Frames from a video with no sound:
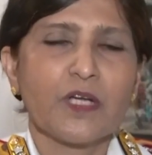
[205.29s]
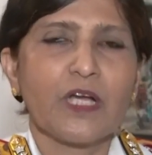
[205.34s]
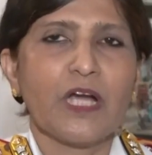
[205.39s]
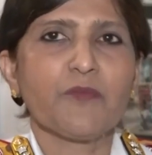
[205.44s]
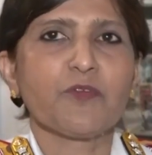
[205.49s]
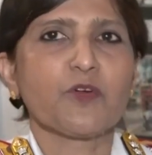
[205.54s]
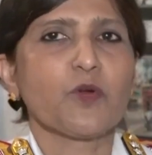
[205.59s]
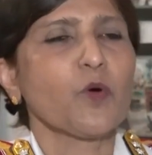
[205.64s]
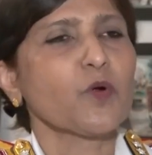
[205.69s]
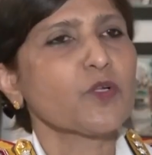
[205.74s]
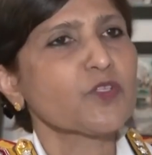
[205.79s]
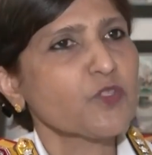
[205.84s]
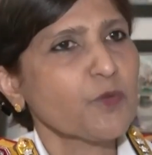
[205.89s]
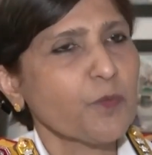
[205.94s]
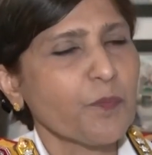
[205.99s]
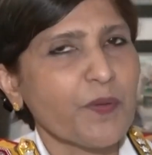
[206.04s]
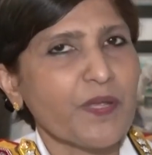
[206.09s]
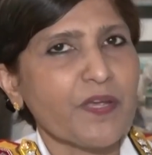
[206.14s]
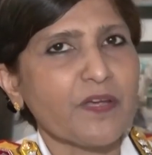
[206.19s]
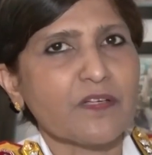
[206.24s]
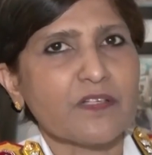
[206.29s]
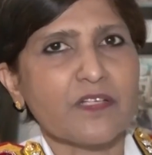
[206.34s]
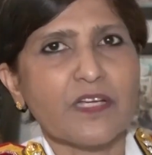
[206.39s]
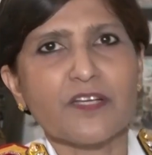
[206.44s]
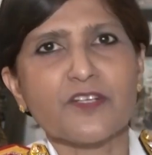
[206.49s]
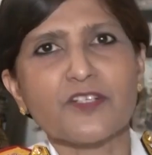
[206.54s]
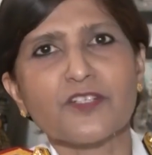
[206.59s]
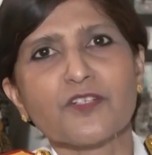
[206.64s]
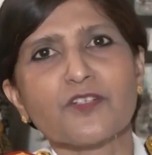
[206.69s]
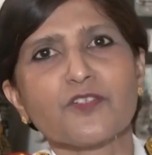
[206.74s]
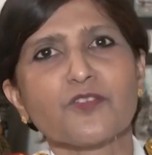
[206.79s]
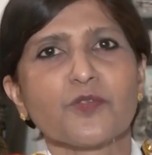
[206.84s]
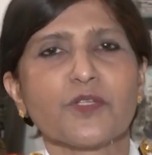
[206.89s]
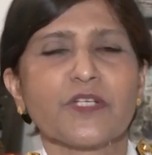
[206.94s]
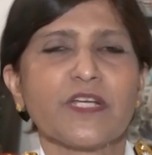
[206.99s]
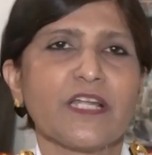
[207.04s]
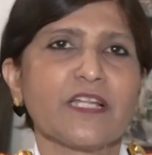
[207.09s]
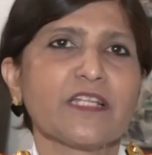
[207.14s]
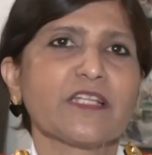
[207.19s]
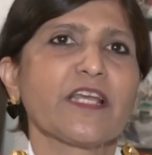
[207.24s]
I would also pay attention to
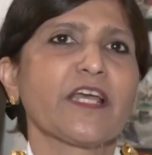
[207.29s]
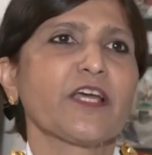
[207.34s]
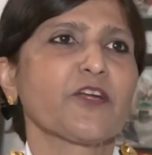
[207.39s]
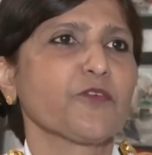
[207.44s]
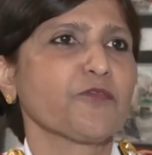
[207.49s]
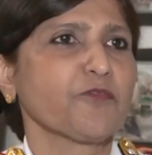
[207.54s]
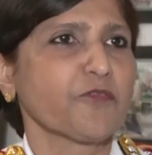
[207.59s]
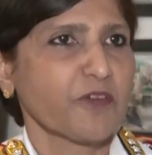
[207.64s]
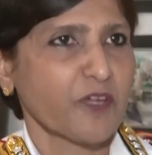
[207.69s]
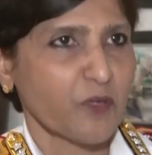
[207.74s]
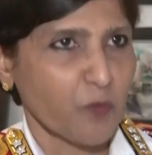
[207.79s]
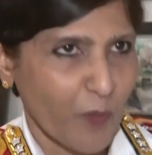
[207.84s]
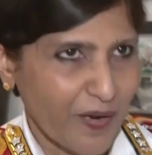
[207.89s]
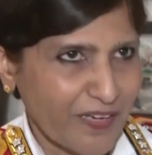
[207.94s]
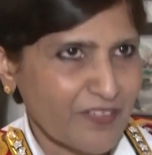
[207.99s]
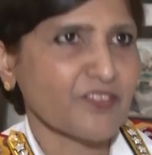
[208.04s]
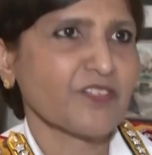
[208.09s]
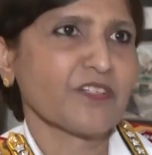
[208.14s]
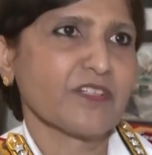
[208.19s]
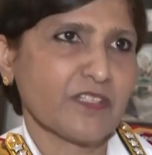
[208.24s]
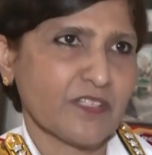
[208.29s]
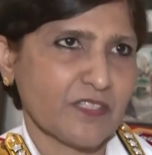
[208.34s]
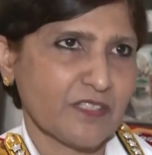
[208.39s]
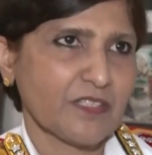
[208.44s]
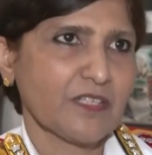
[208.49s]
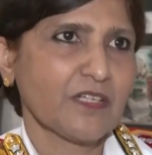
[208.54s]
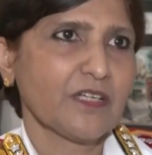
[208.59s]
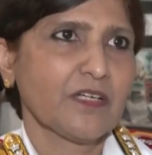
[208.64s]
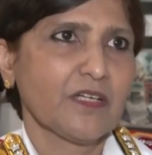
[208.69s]
the health care of veterans,